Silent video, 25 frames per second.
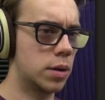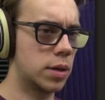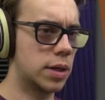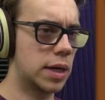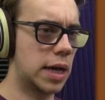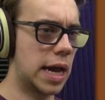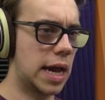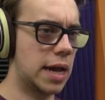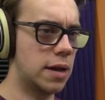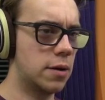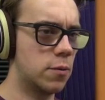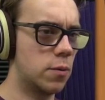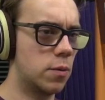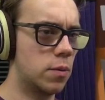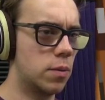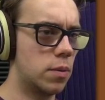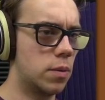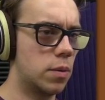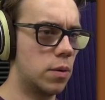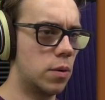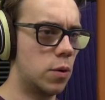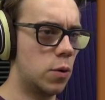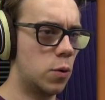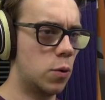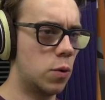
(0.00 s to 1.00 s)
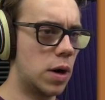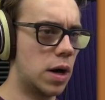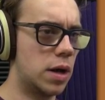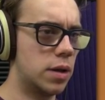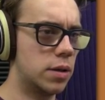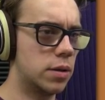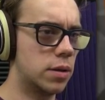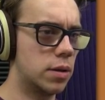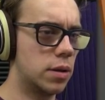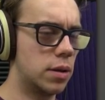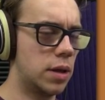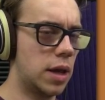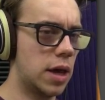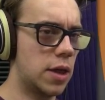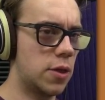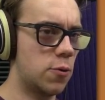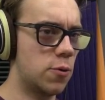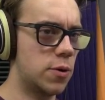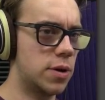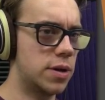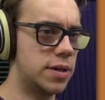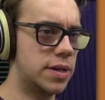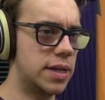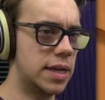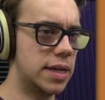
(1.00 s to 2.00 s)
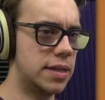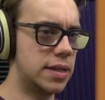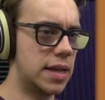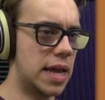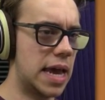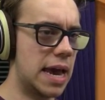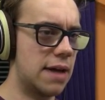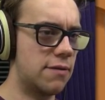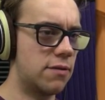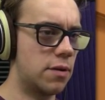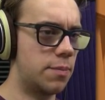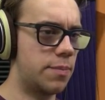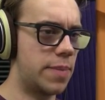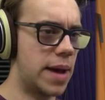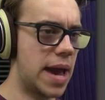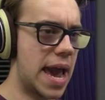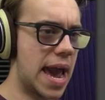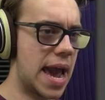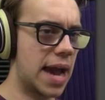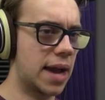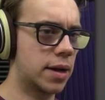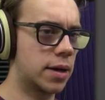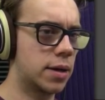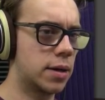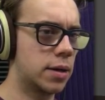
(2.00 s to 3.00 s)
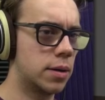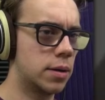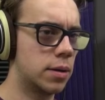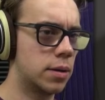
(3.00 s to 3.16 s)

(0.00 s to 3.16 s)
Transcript: Okay, well, the other one didn't have a back.